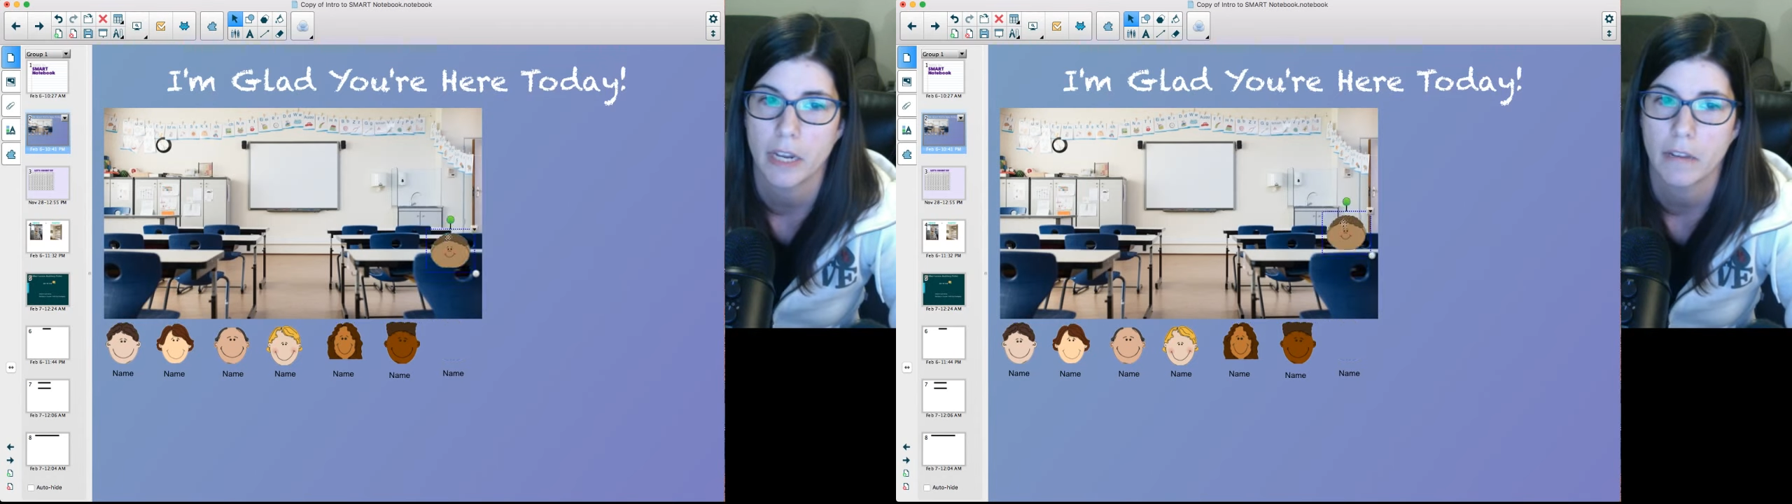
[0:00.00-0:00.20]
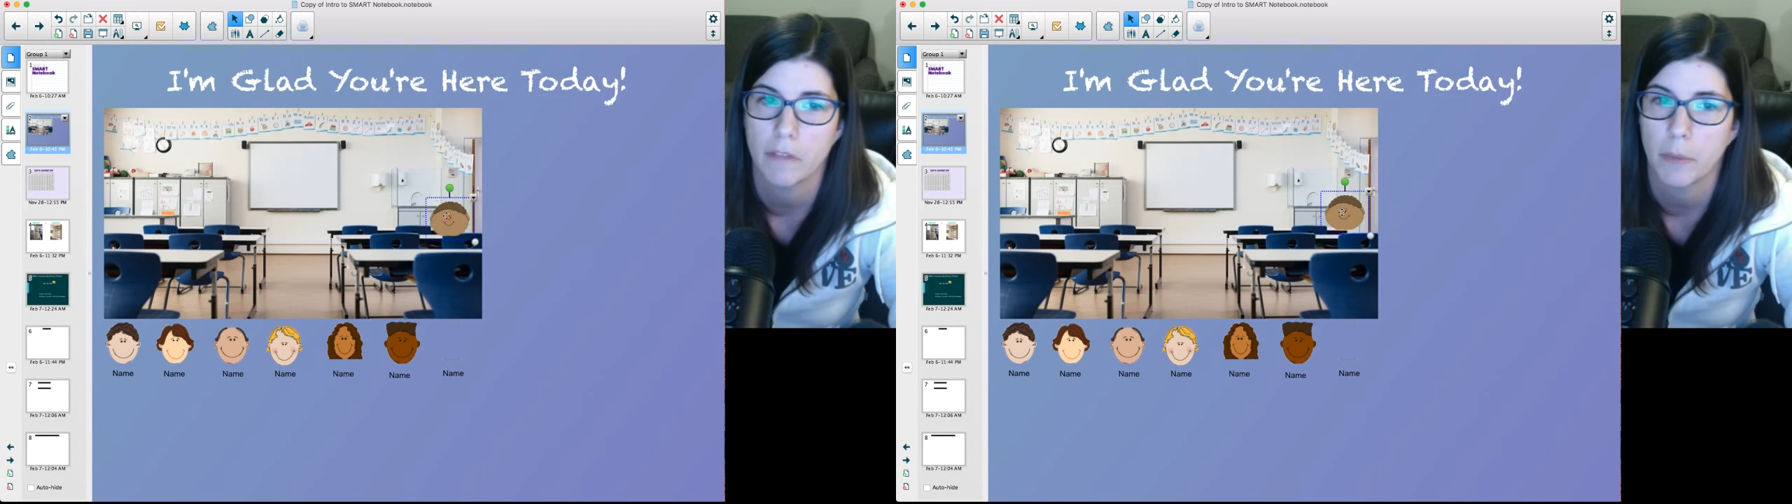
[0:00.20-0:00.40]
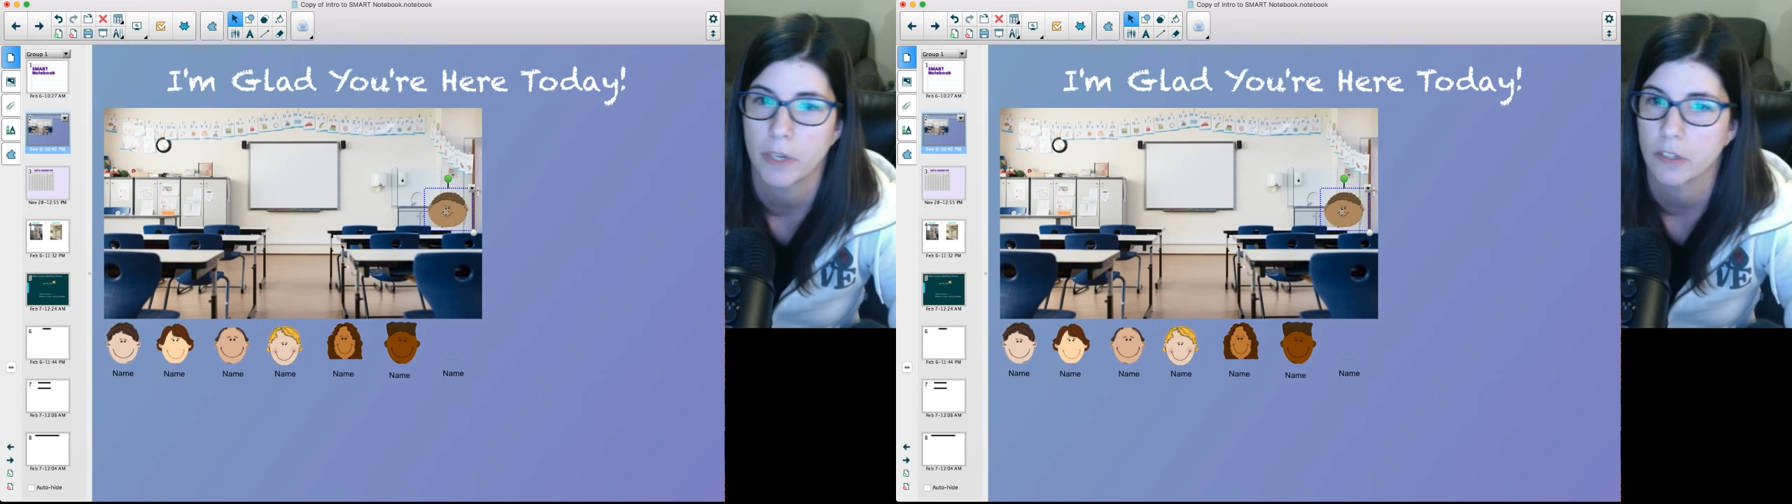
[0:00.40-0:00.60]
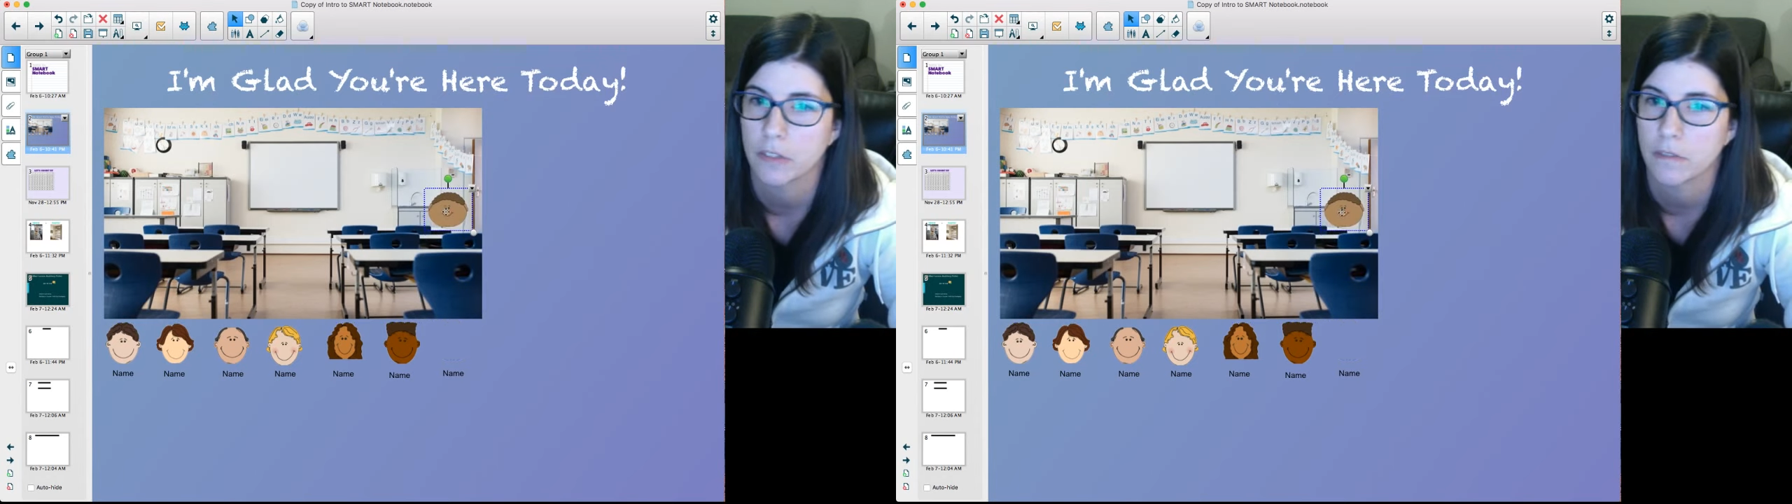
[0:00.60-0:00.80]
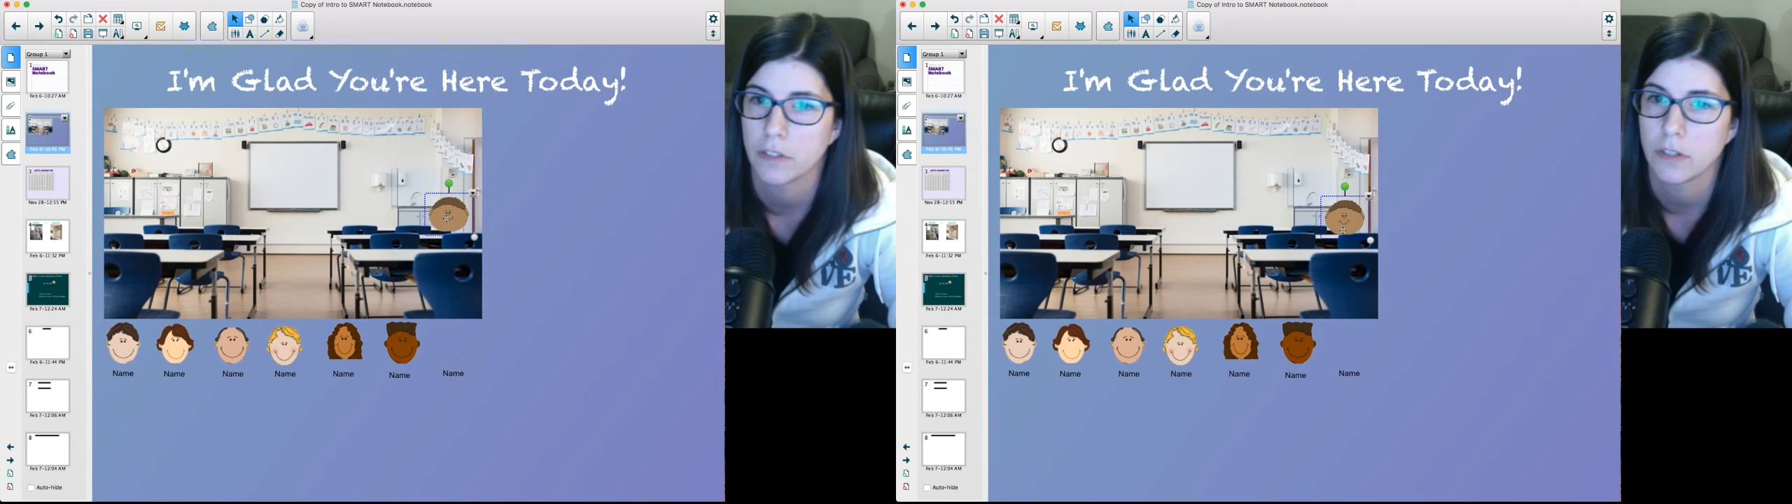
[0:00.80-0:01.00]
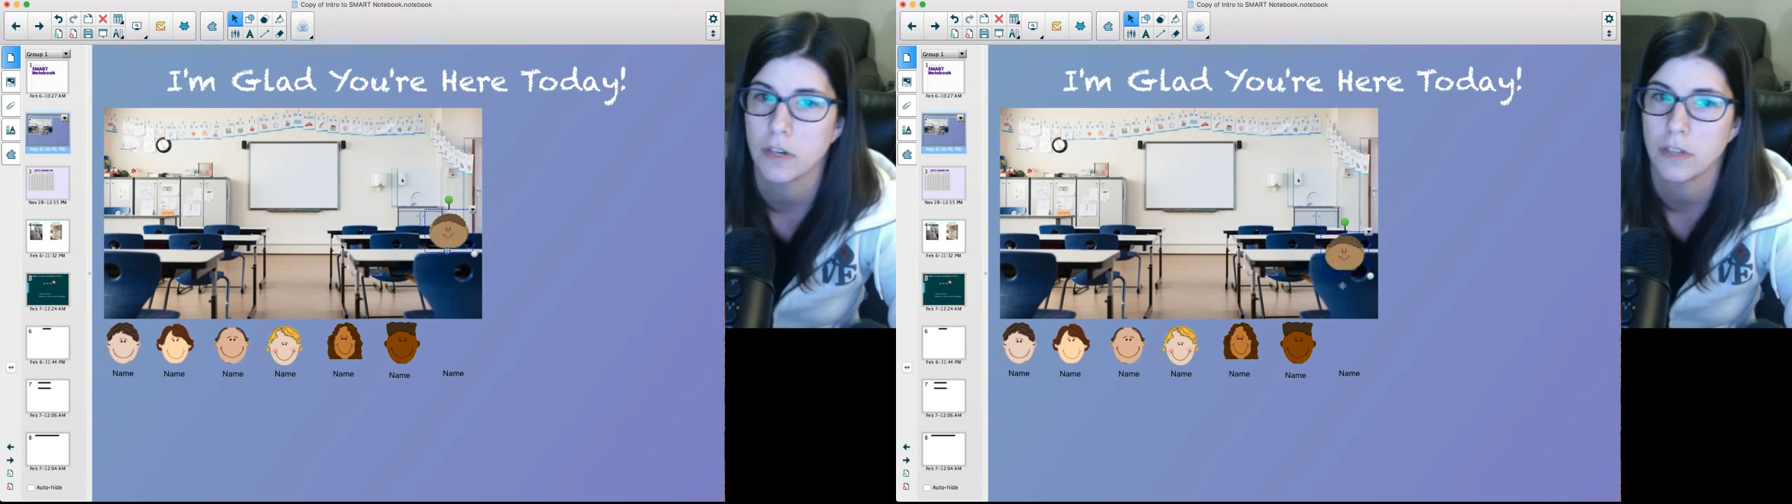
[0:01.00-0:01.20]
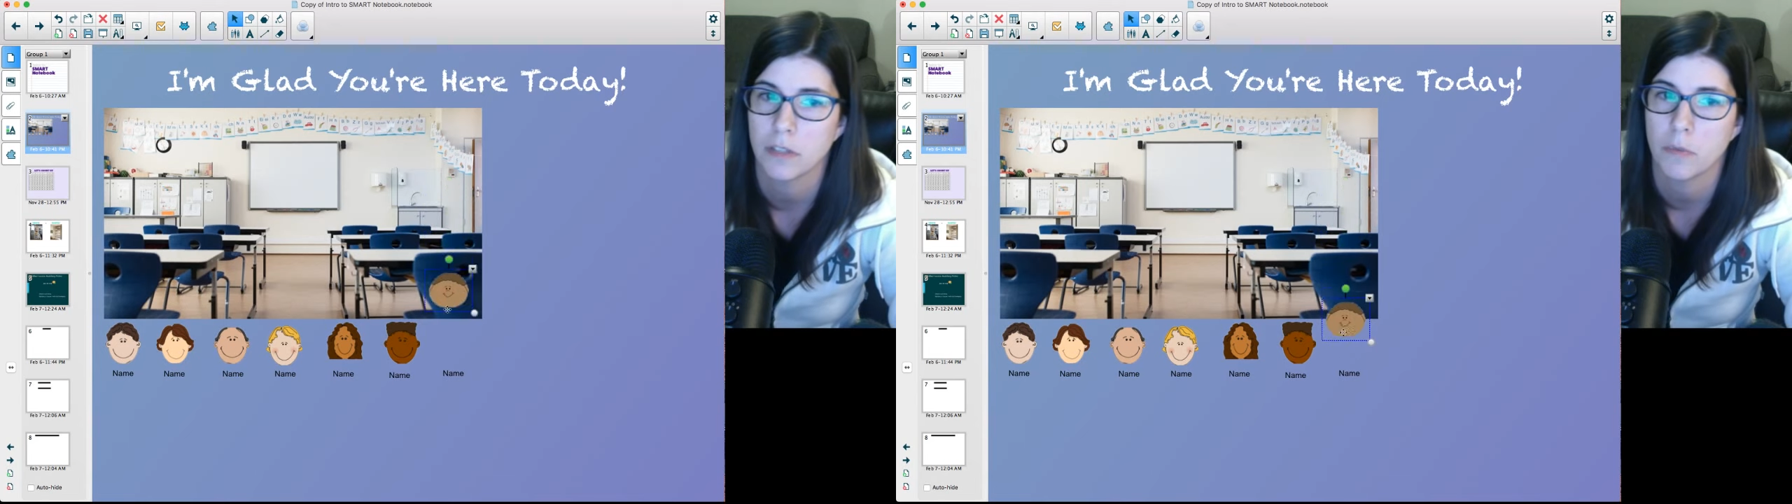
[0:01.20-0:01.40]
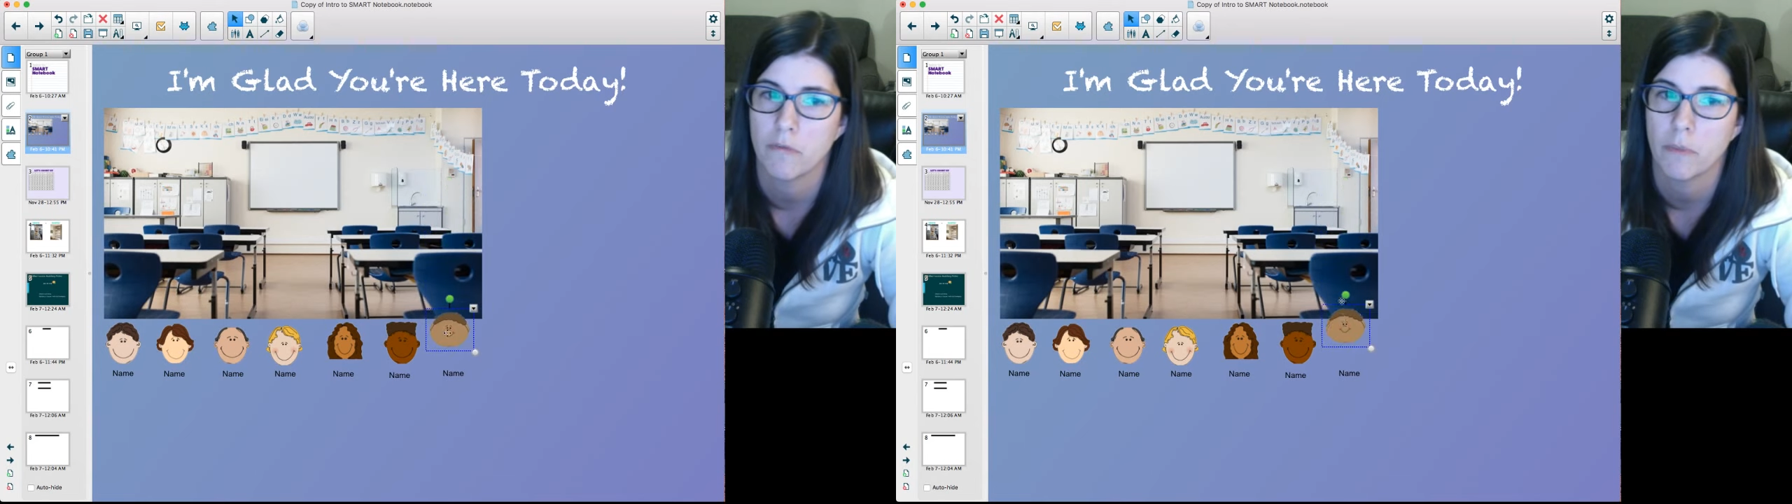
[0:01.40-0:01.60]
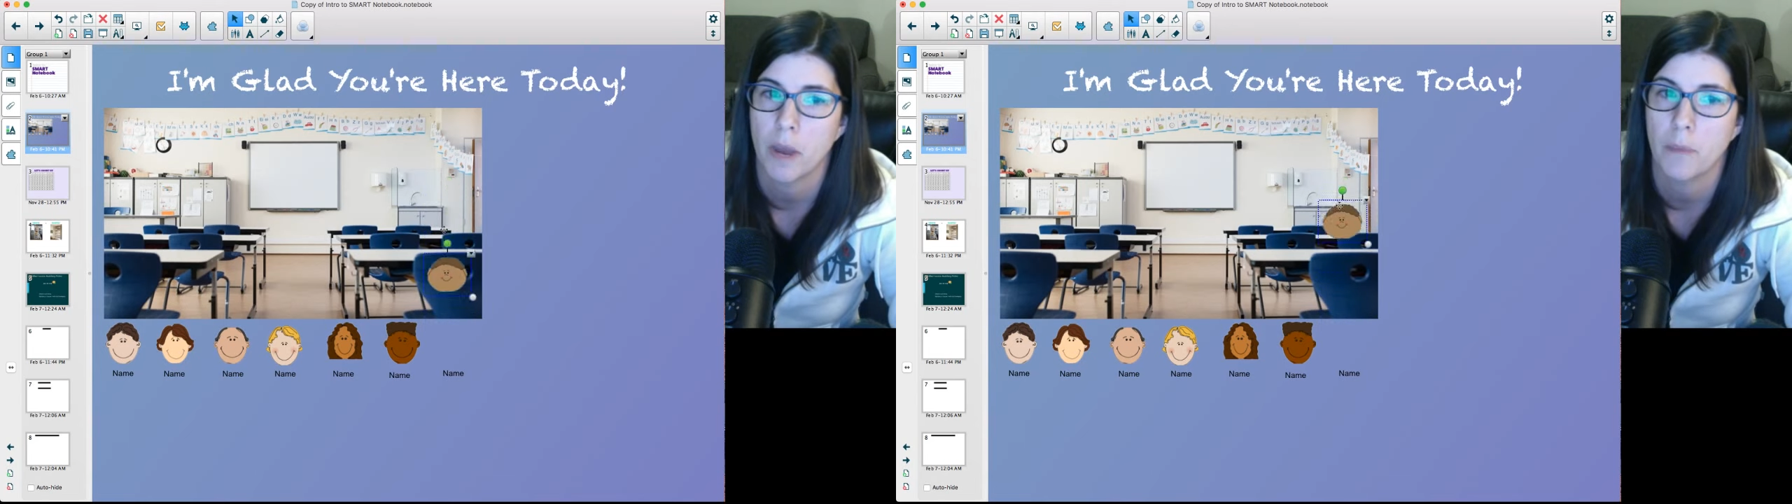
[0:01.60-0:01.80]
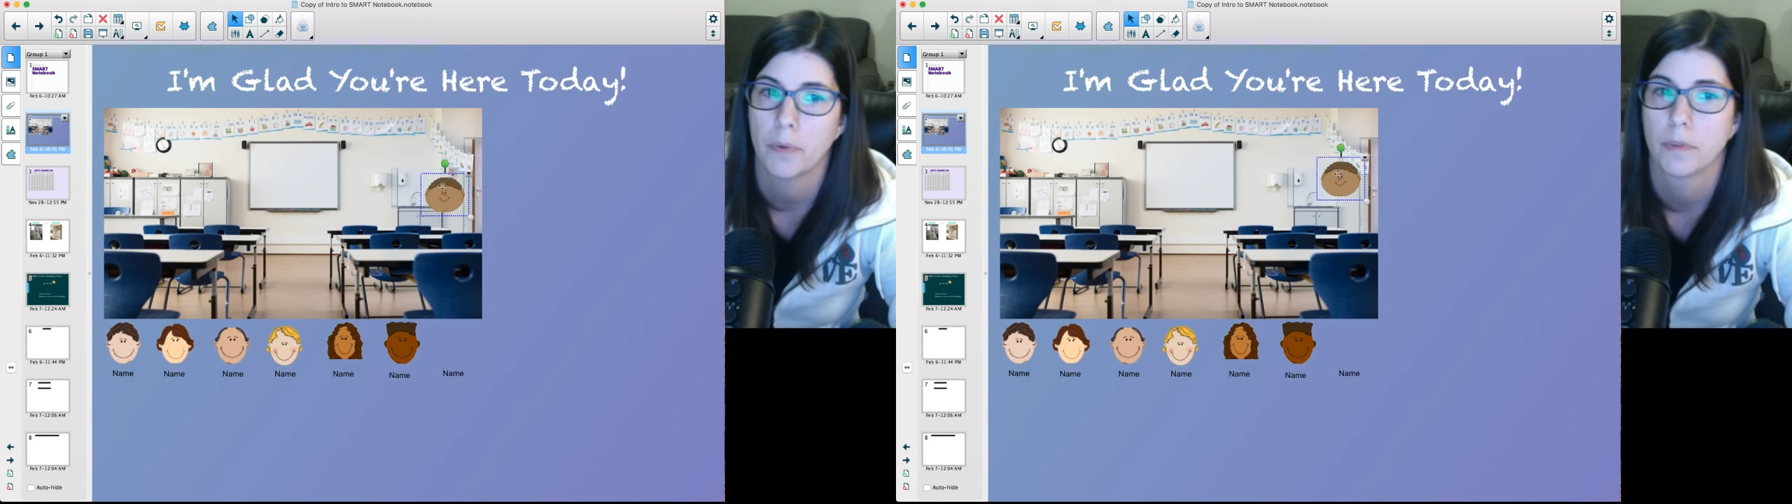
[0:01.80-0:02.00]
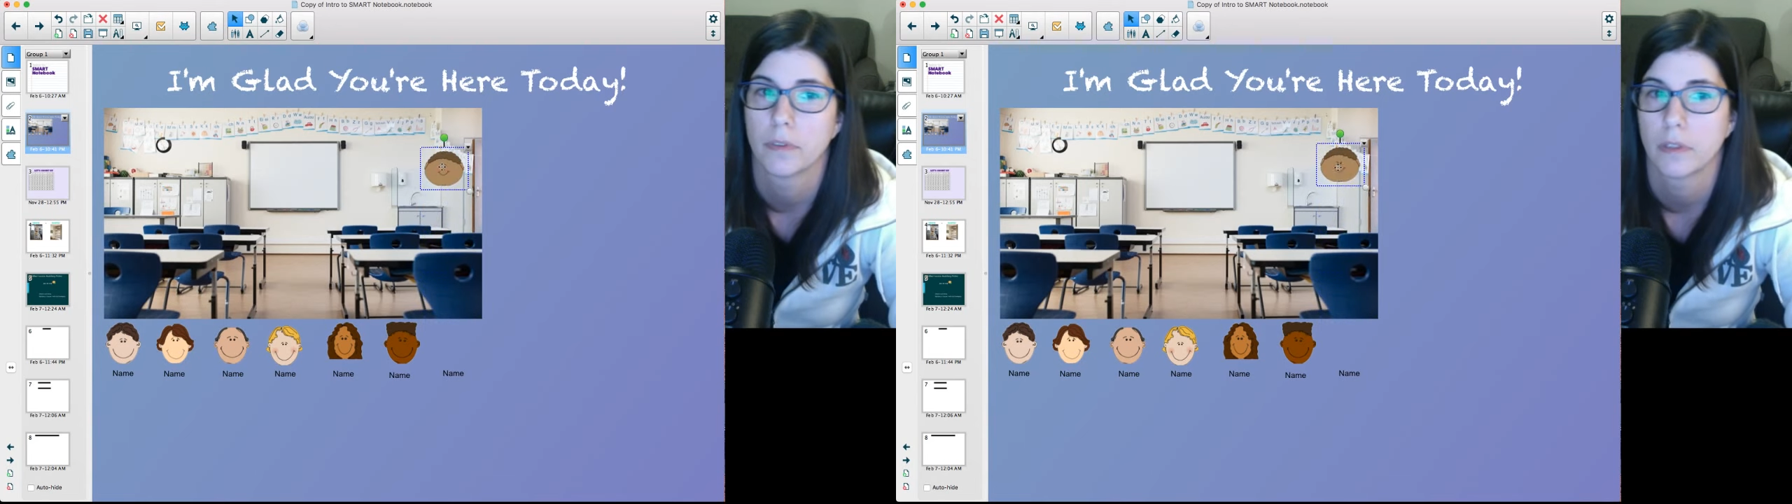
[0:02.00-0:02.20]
any of the pictures of the students and move them up,